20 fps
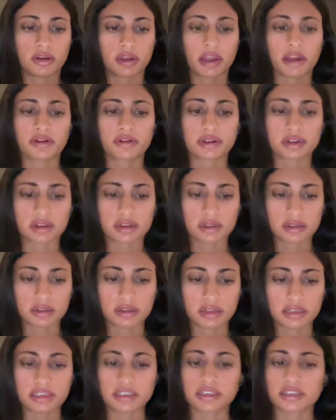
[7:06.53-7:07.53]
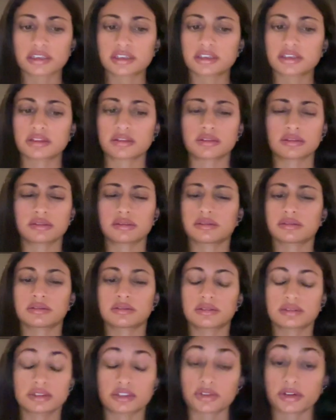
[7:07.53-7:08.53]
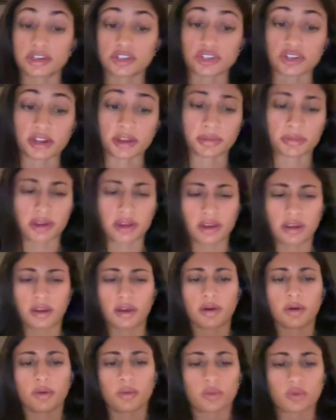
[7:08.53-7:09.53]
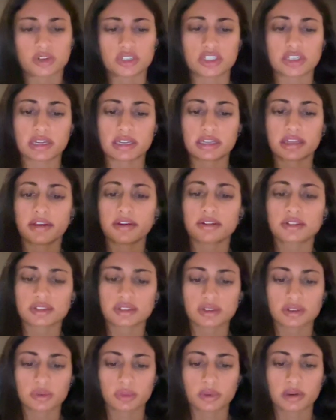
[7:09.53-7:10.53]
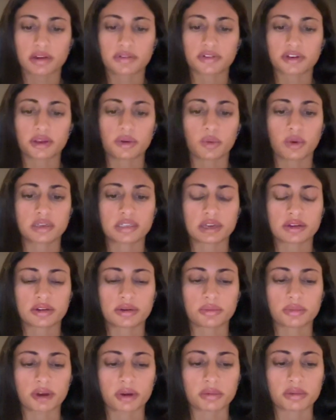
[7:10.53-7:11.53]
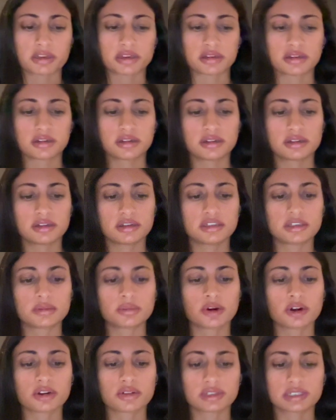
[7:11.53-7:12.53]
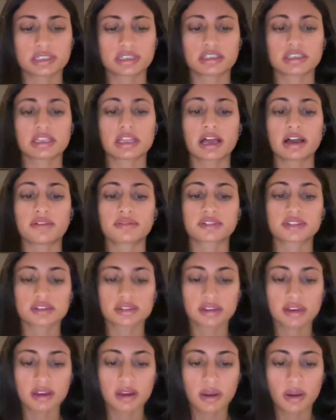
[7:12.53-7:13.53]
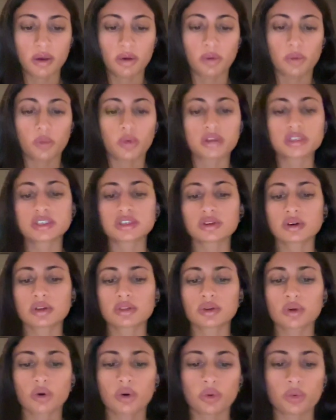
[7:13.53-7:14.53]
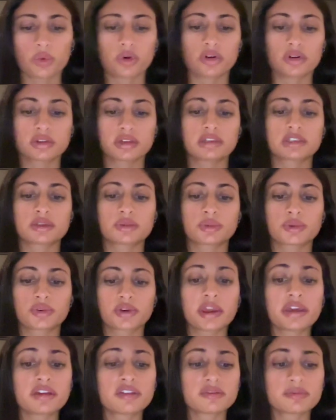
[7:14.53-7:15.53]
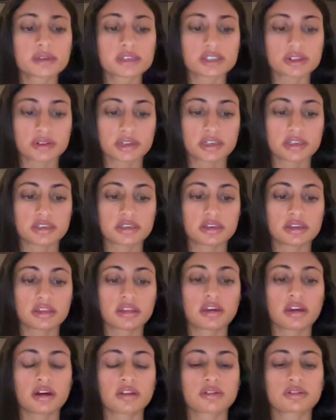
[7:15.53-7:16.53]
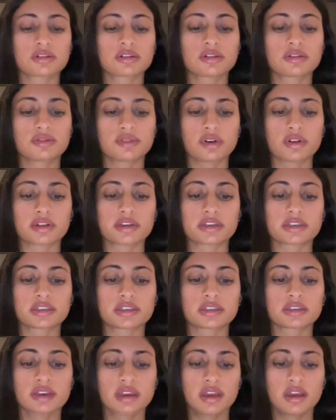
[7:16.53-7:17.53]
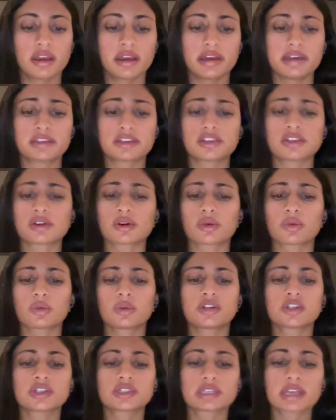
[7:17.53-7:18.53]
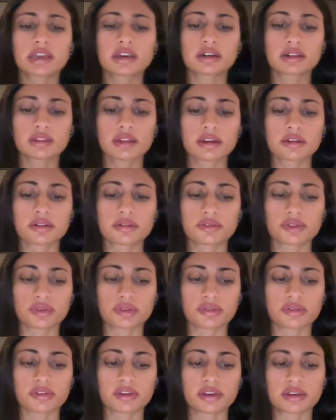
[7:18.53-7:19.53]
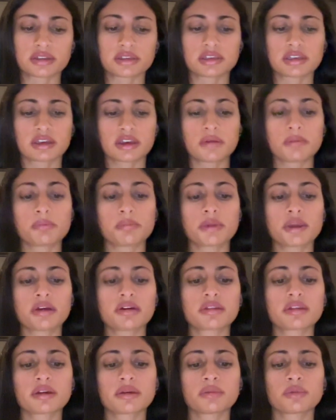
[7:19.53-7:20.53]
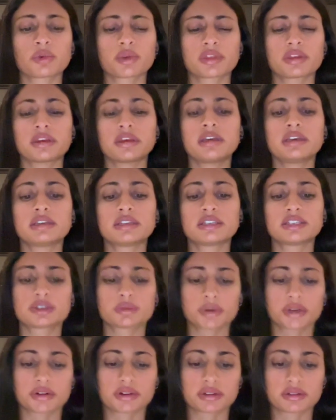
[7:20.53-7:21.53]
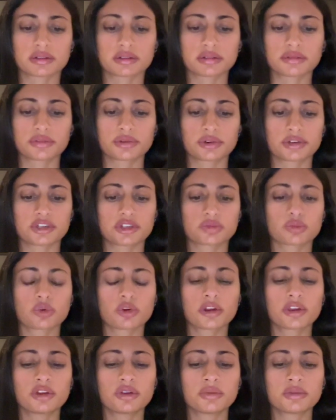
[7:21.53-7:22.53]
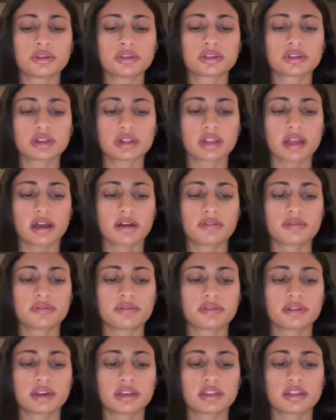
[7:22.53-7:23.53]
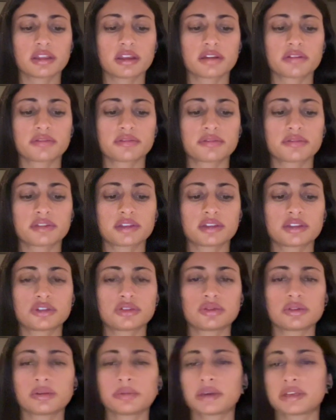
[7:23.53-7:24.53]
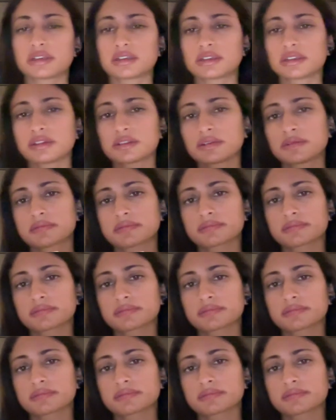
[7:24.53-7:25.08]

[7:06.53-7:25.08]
Heraclitus, strange name, would shed tears whenever he went out in public. Democritus laughed. One saw the whole world as a parade of miseries, the other of follies. And so we should take a lighter view of things and bear them with an easy spirit, for it is more human to laugh at life than to lament it.